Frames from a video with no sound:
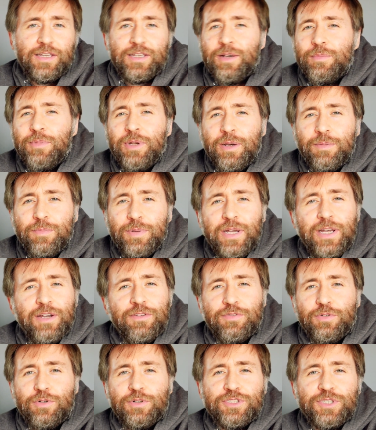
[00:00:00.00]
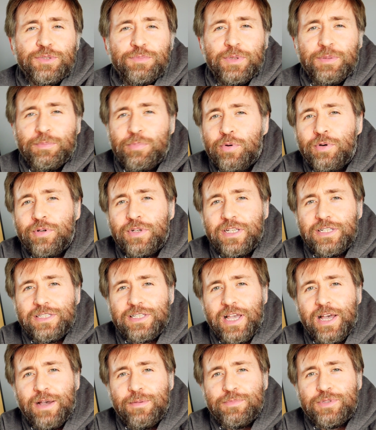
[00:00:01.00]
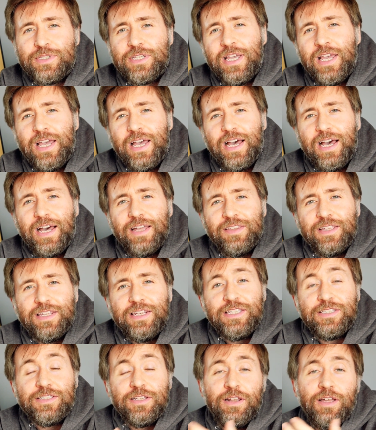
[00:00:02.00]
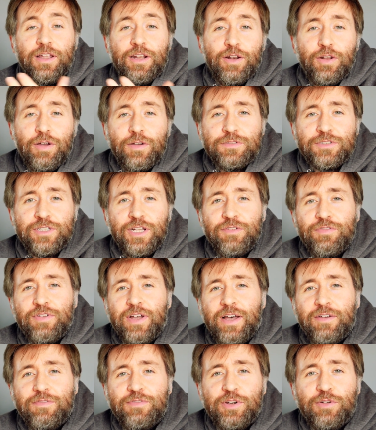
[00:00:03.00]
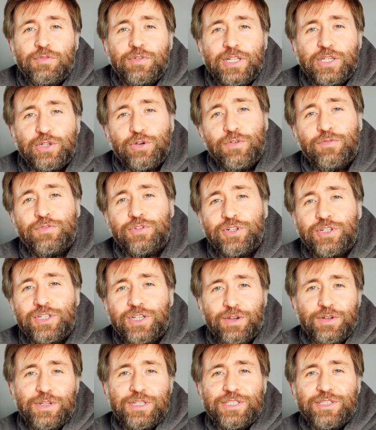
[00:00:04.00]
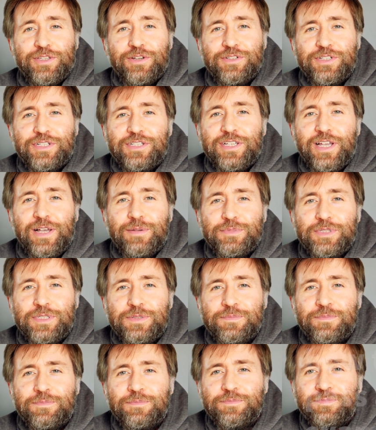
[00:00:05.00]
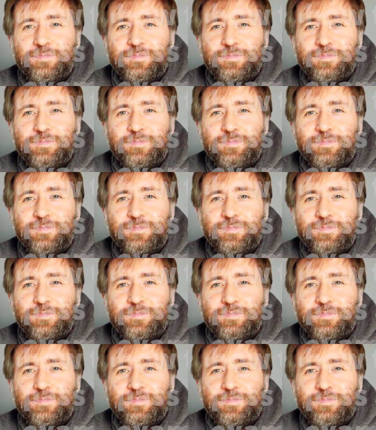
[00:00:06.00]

coming up for some important exams and they need to learn a lot of stuff and feel really confident going into those exams.